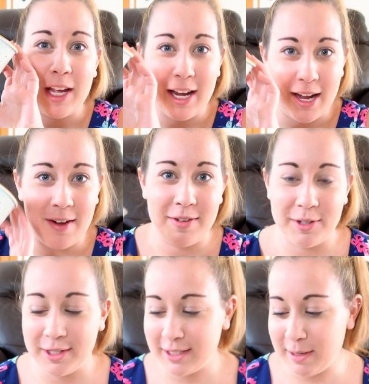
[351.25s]
and not feel
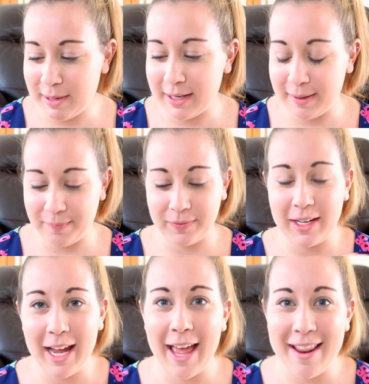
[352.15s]
guilty about it.
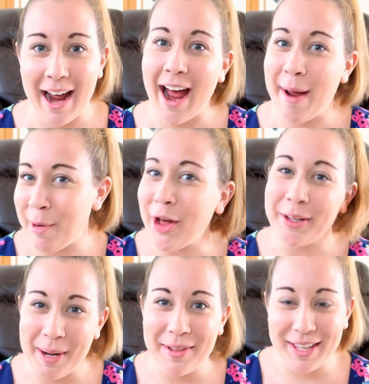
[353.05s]
And I'm all
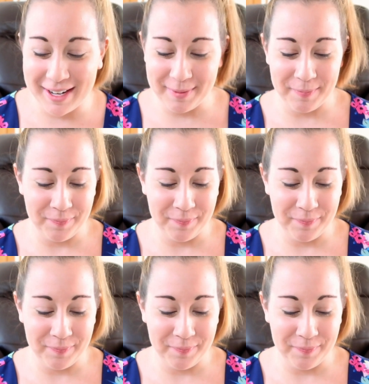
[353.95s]
about that.